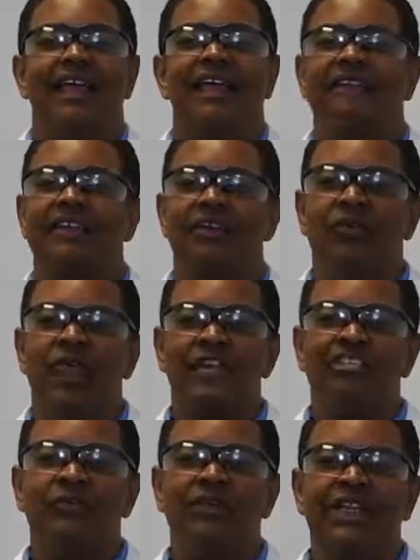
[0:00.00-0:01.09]
If the
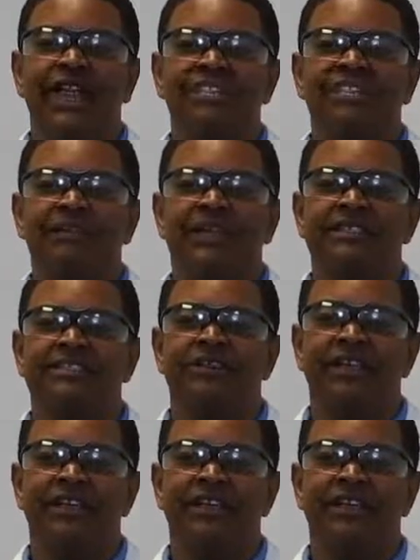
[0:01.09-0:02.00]
location where the instrument is to be